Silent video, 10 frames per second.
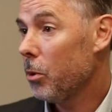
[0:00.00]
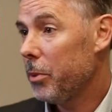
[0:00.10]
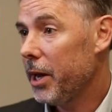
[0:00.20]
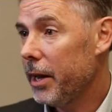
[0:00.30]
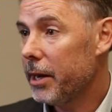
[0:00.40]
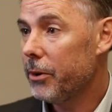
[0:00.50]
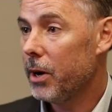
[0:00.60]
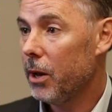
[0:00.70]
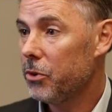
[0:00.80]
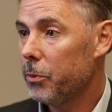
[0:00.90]
well, paid
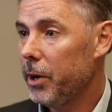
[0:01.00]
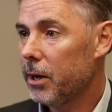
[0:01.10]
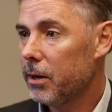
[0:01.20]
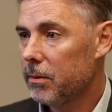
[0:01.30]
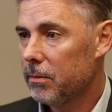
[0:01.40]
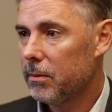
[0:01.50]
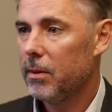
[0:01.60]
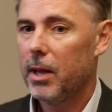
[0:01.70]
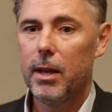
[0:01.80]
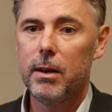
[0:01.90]
$800 a week.
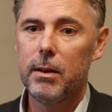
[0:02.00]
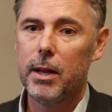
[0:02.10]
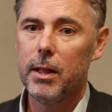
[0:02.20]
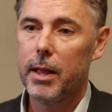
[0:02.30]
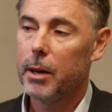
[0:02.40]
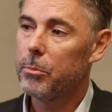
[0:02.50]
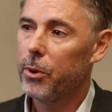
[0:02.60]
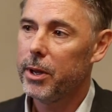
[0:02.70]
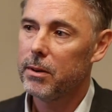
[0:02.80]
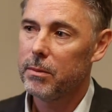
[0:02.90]
And at that
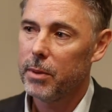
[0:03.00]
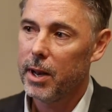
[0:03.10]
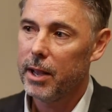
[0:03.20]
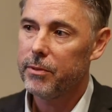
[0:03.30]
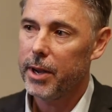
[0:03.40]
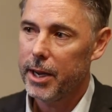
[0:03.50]
point in my life,